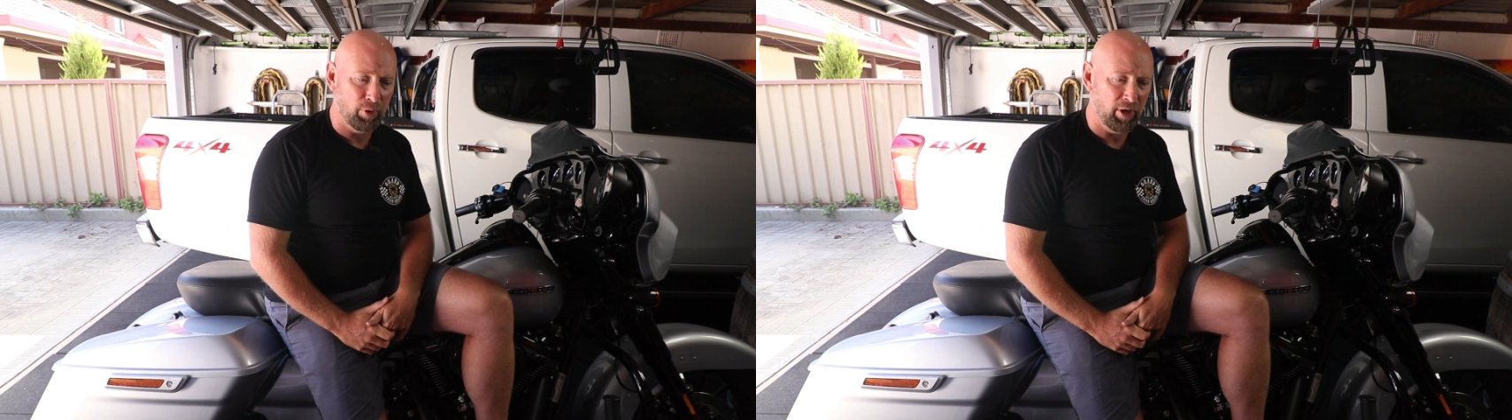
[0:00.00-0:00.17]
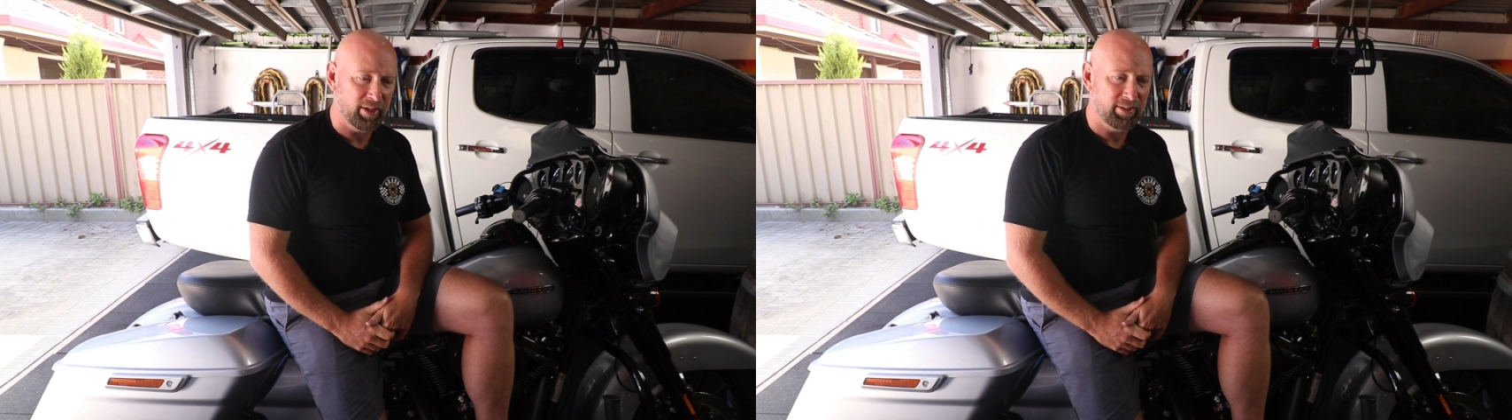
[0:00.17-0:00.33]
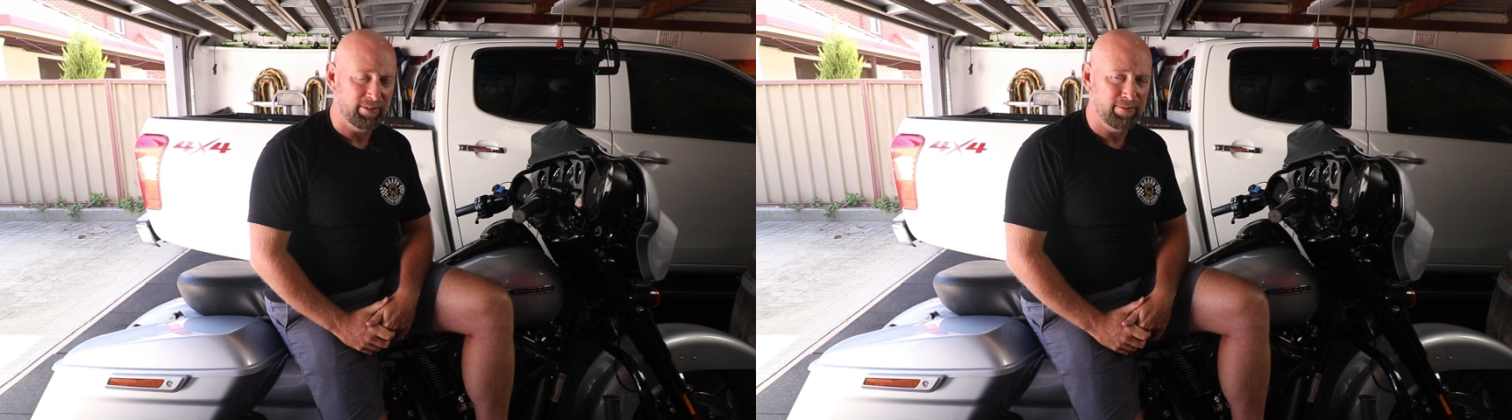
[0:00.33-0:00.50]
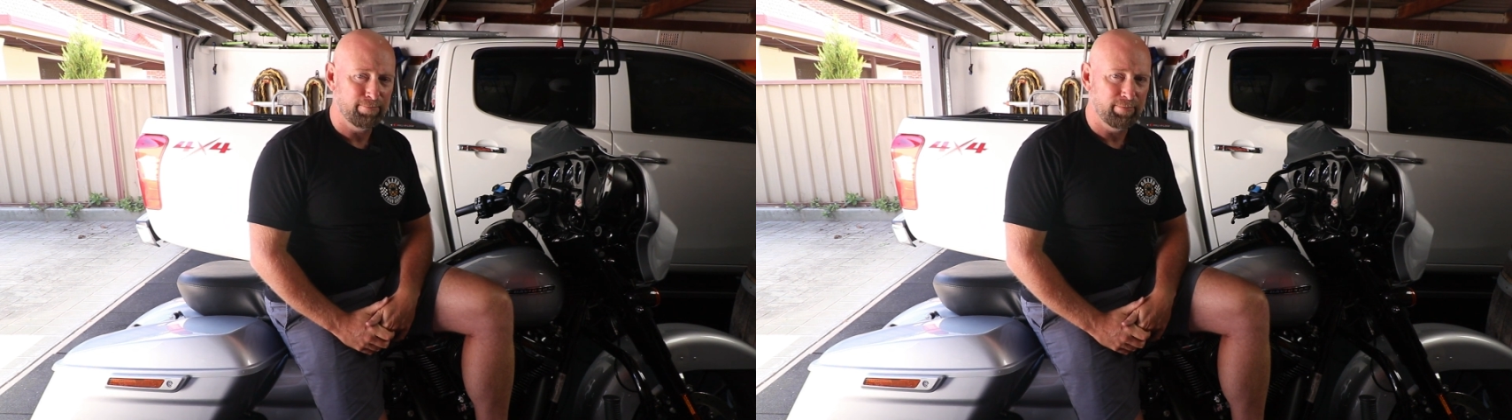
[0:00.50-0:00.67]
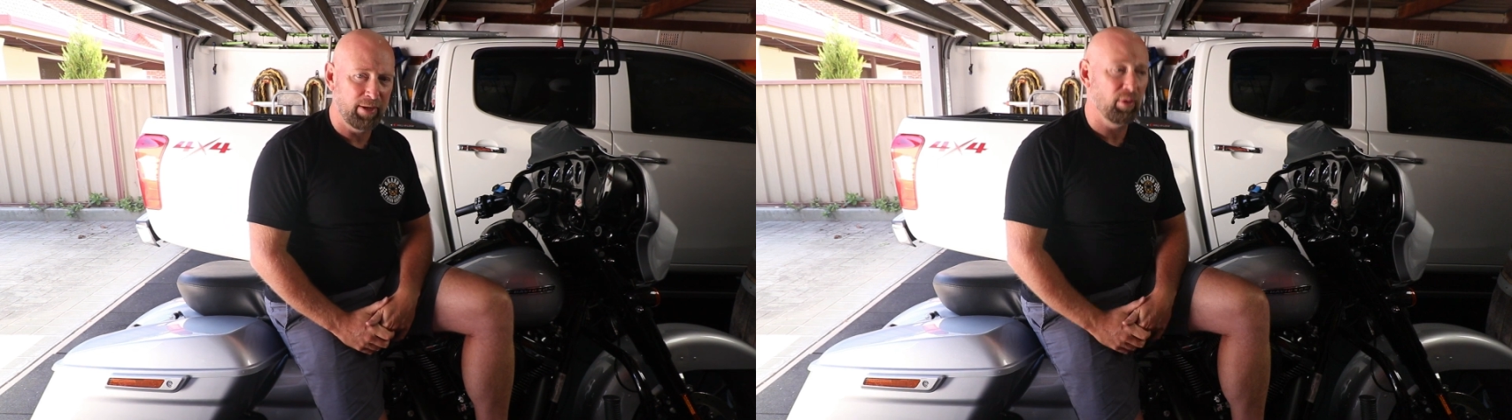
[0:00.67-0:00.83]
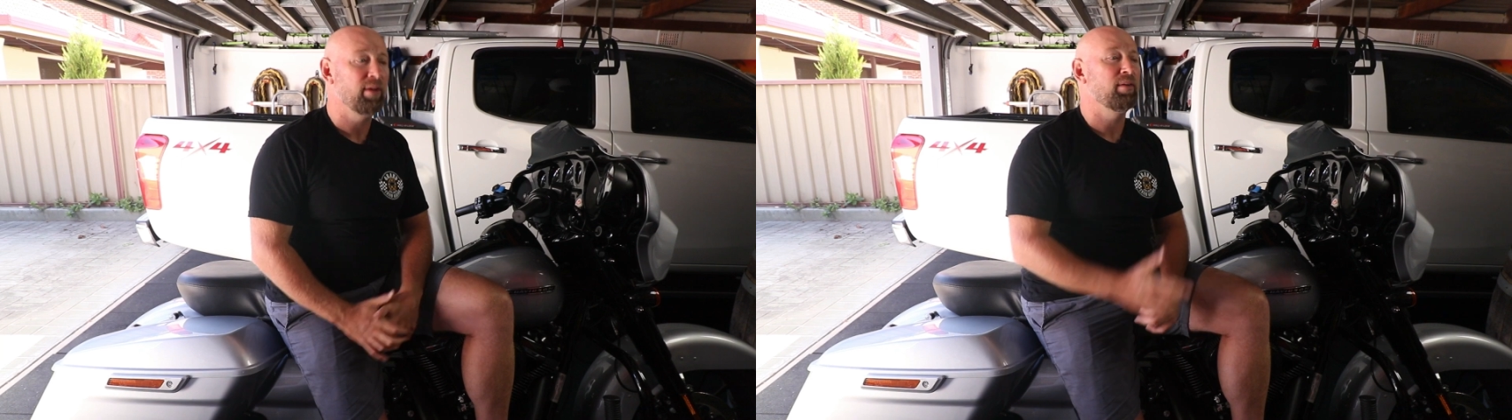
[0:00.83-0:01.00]
bike.
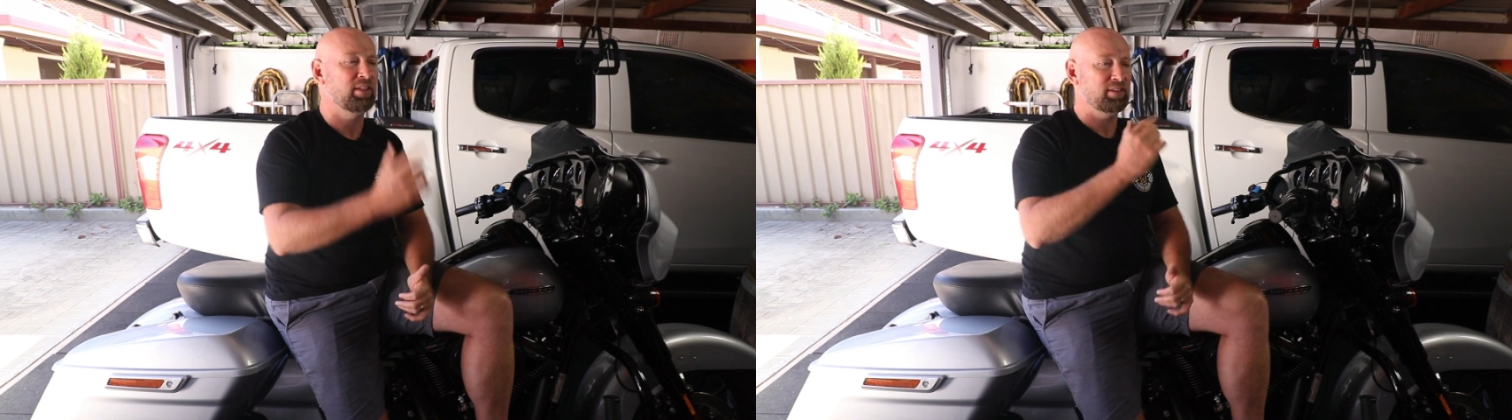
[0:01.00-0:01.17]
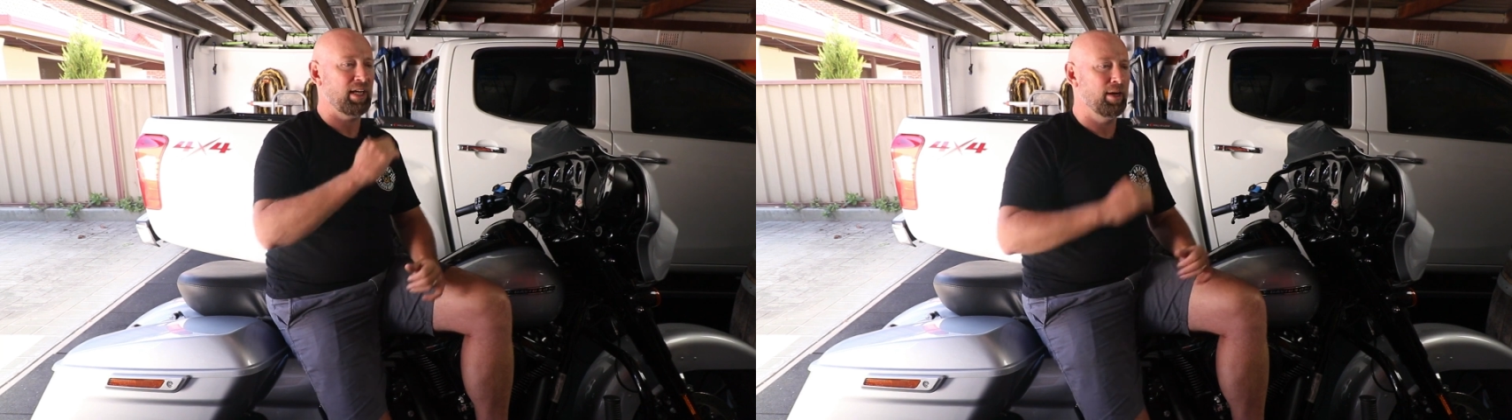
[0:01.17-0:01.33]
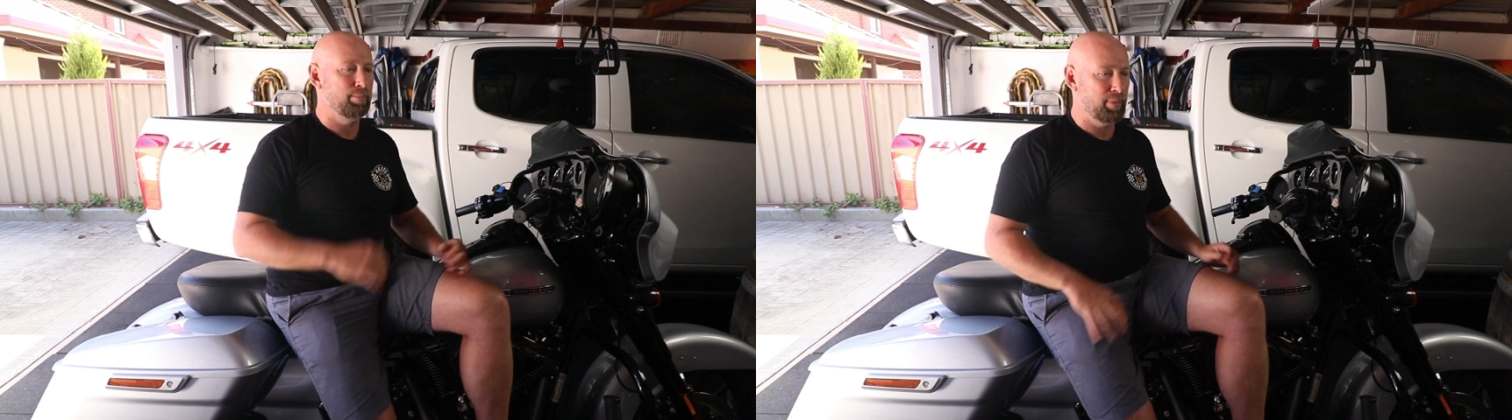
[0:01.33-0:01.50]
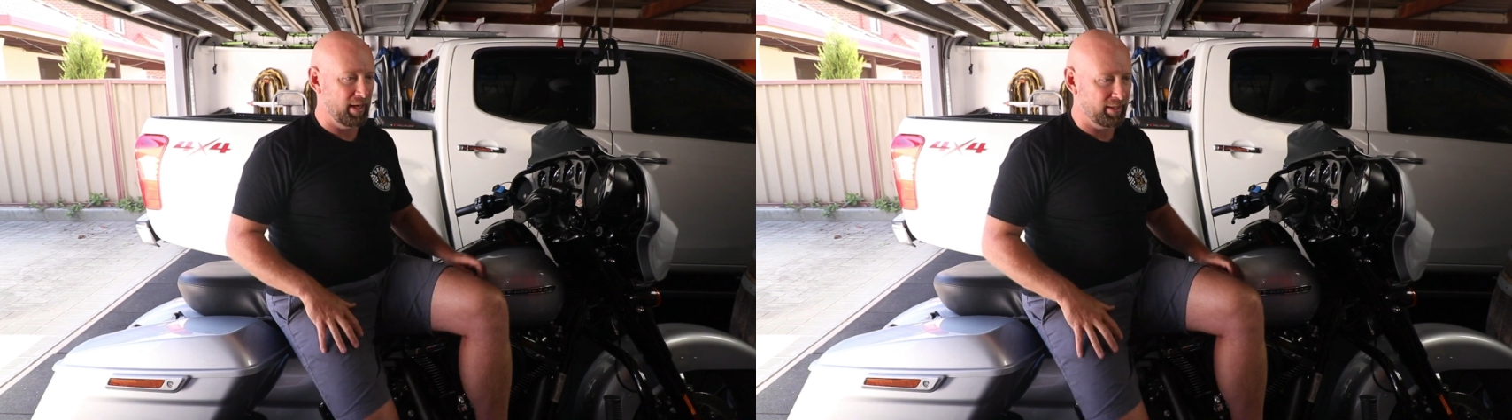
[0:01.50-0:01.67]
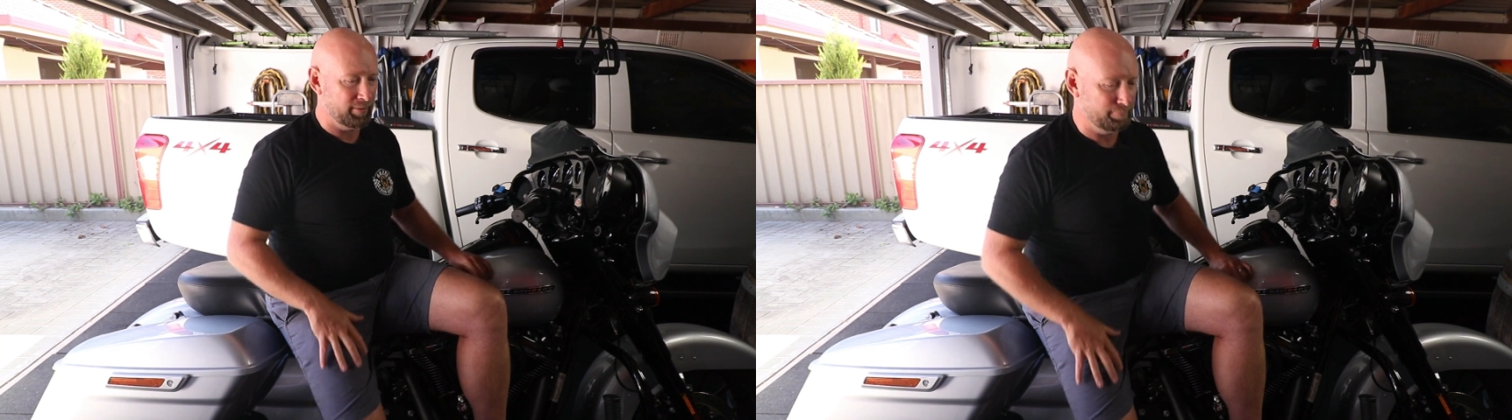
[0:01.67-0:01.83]
Anyway, let's unpack